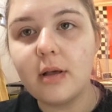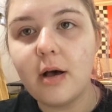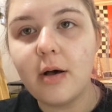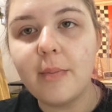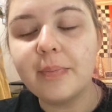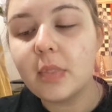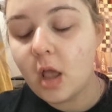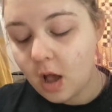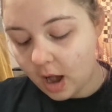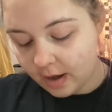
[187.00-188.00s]

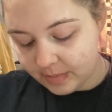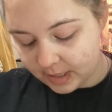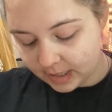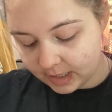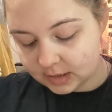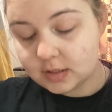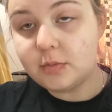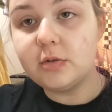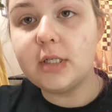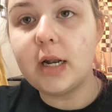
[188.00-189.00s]
I've been needing some
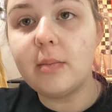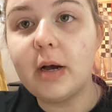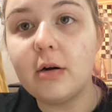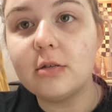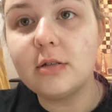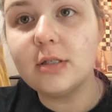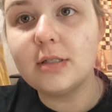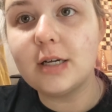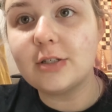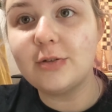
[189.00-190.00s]
new setting powder, so this
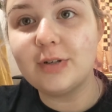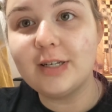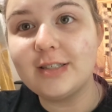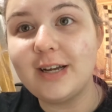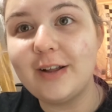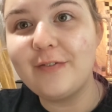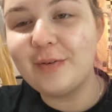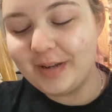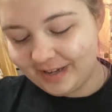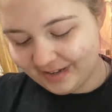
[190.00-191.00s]
is actually really exciting for
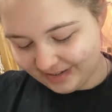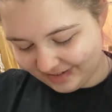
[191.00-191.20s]
me.